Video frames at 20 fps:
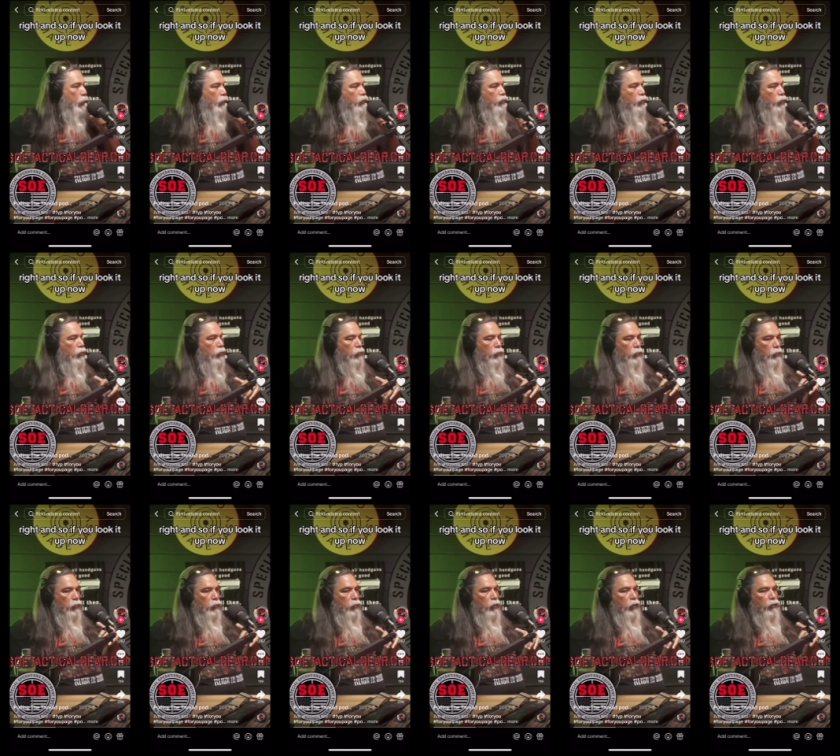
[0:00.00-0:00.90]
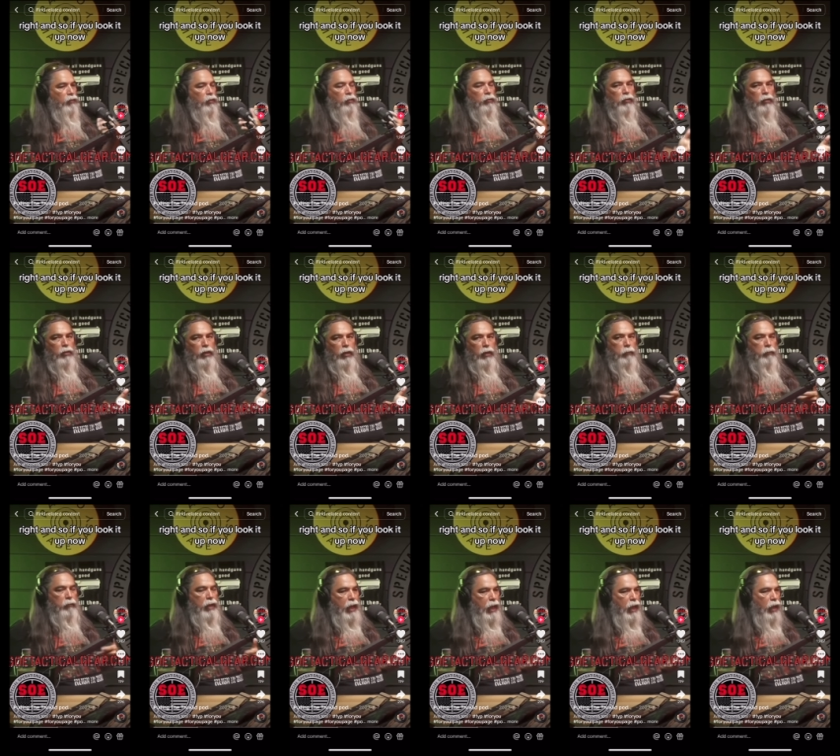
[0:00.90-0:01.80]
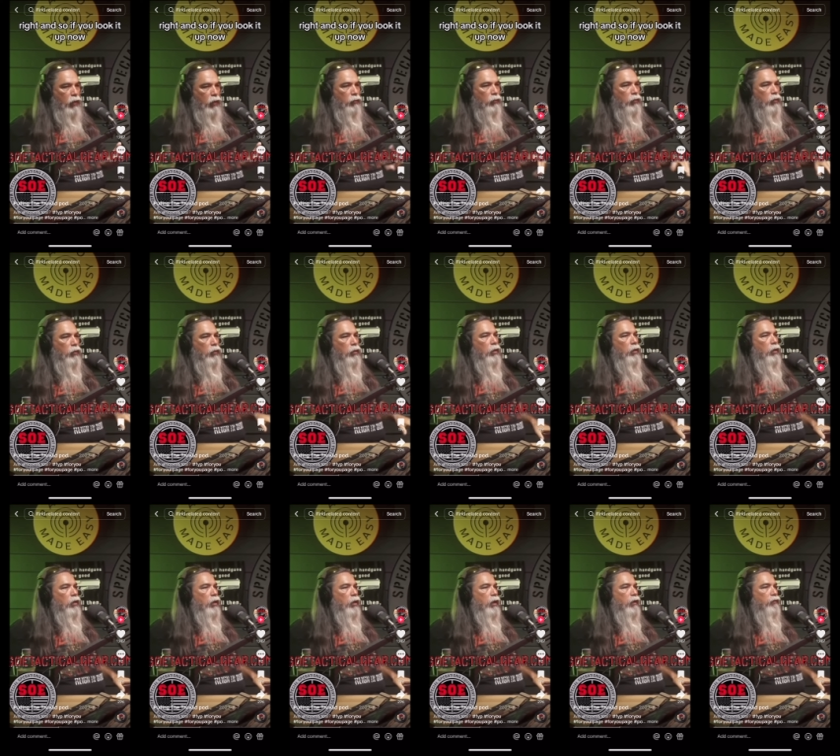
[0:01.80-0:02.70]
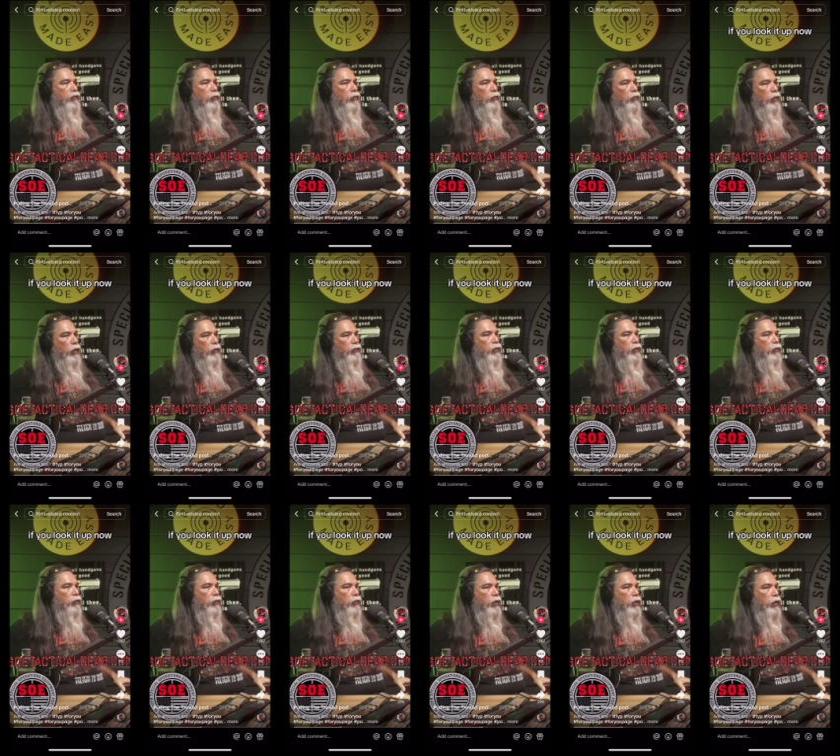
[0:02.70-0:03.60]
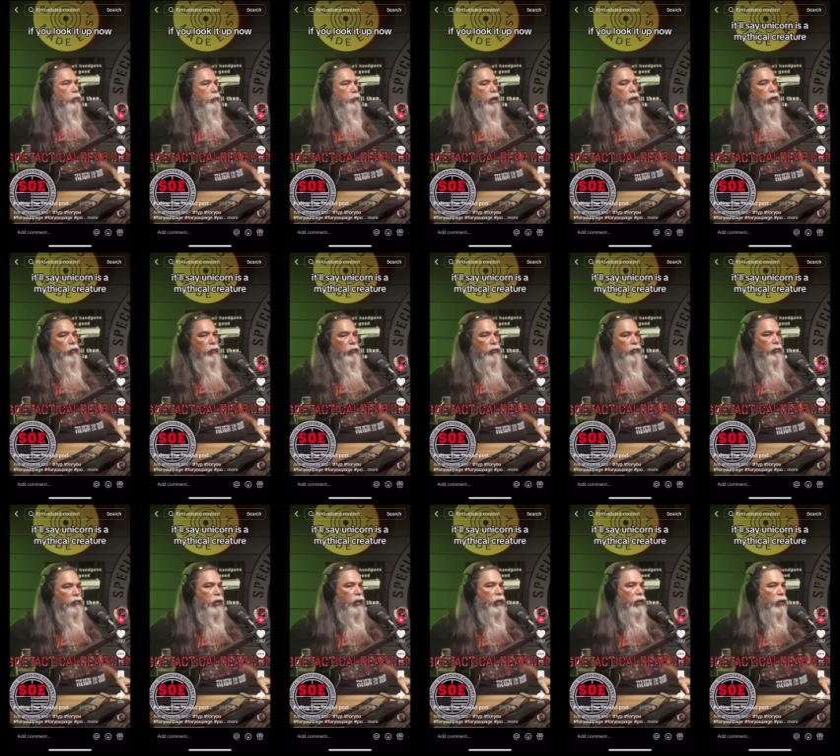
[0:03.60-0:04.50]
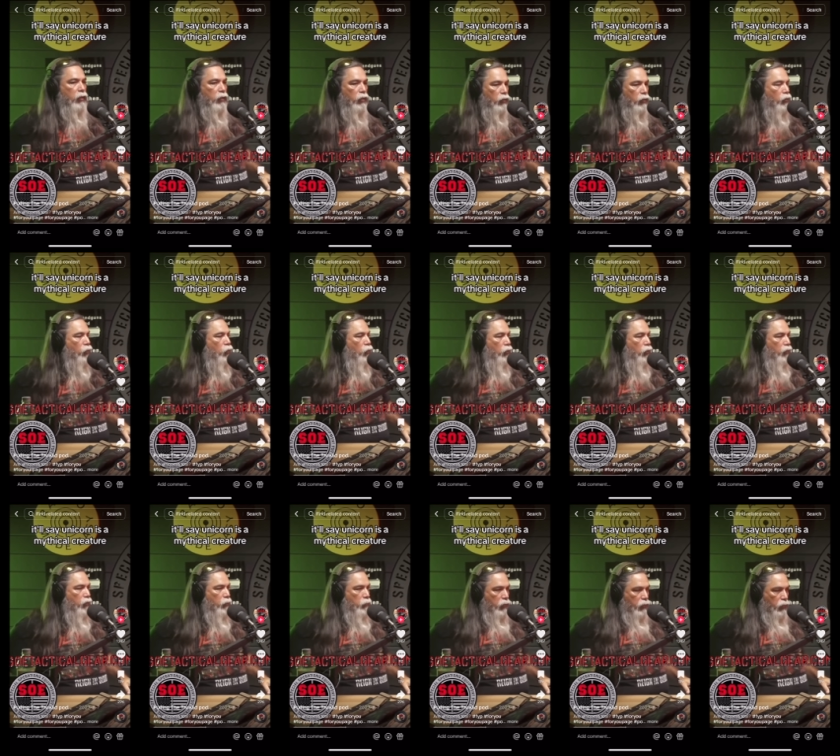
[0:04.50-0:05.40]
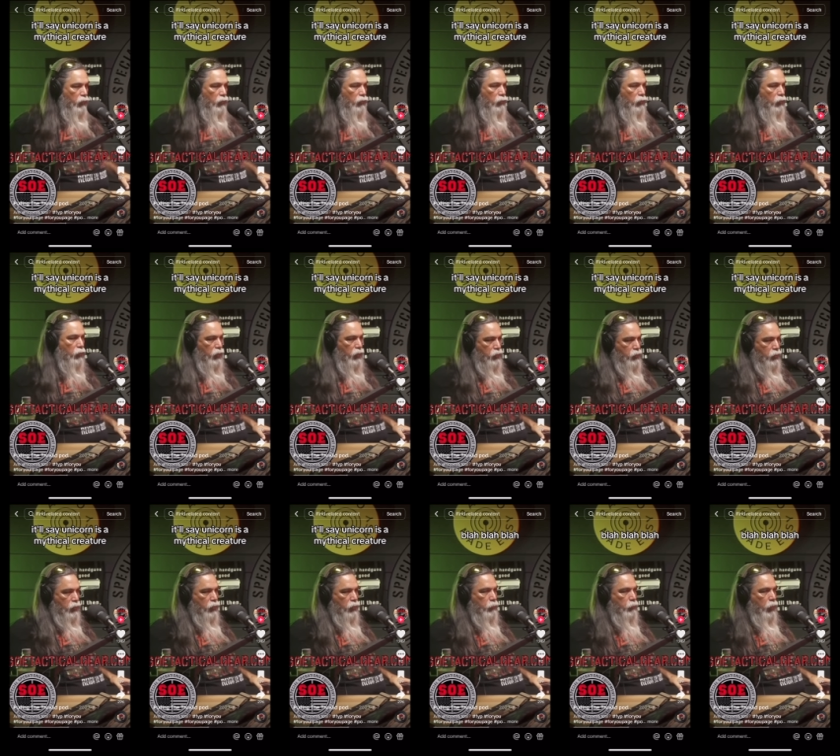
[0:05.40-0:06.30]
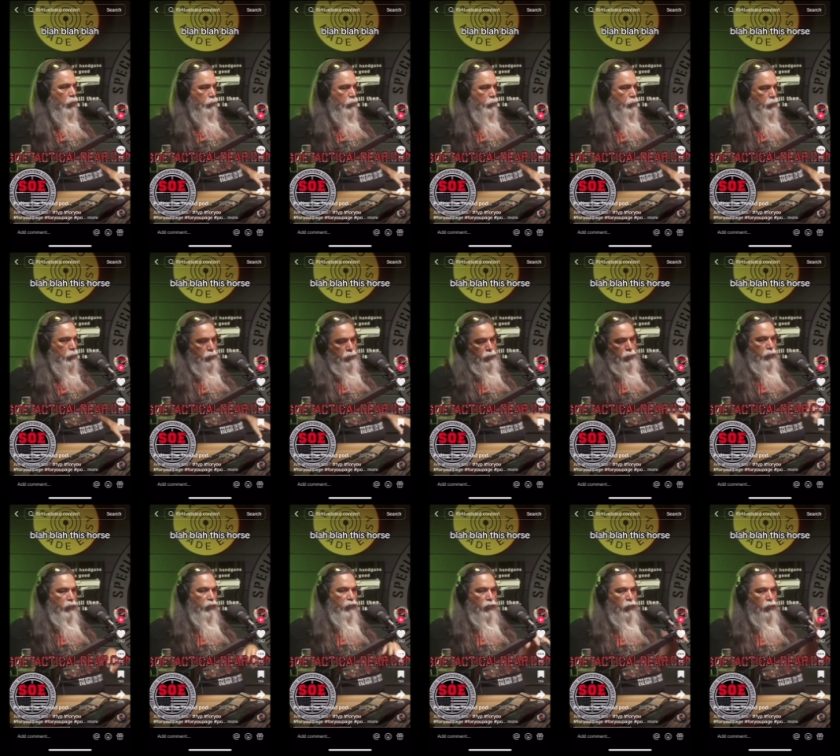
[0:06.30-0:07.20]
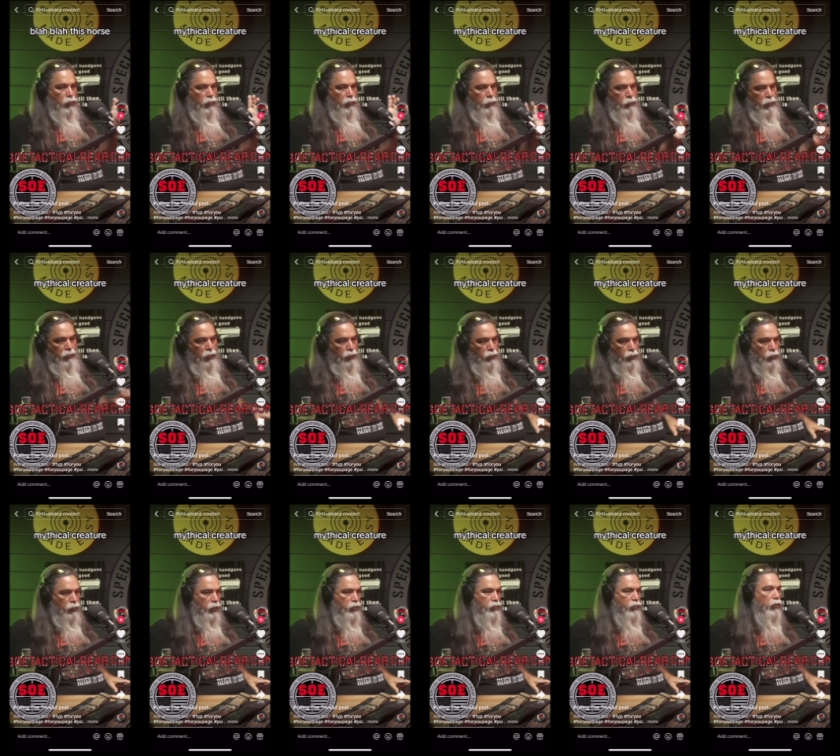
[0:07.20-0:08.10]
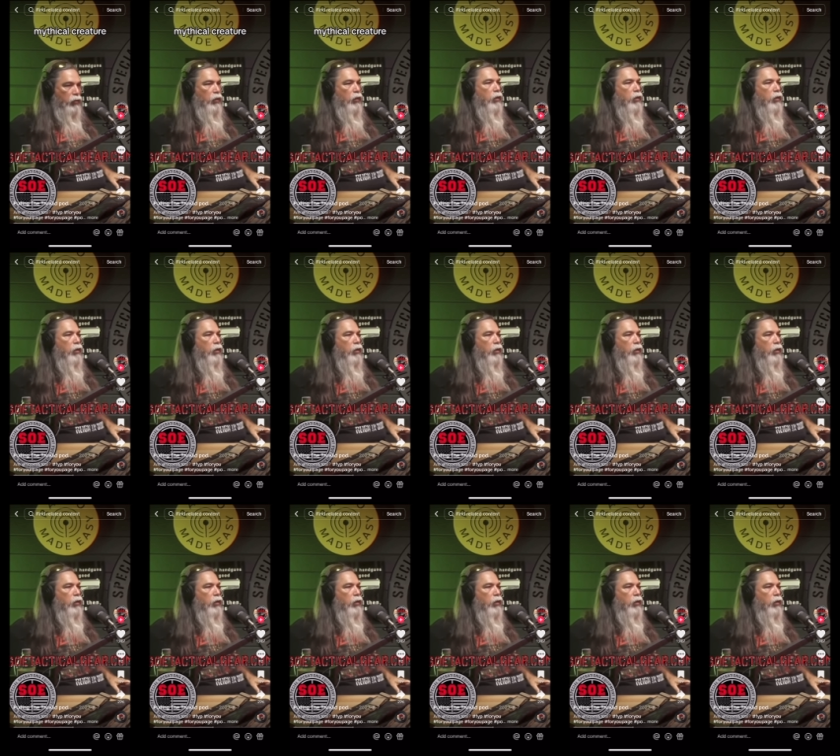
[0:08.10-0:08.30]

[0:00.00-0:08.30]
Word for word: And so if you look it up now, if you if you look it up now, it'll say uh, unicorn is a mythical creature, blah blah blah blah blah. This horse mythical creature.